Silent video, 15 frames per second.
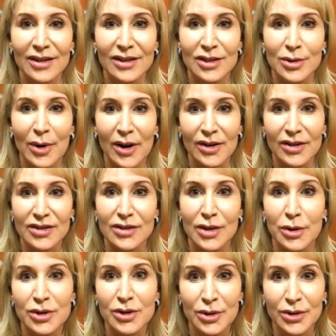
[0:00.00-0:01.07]
into our
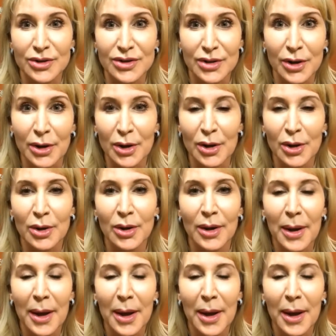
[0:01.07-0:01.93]
social circle,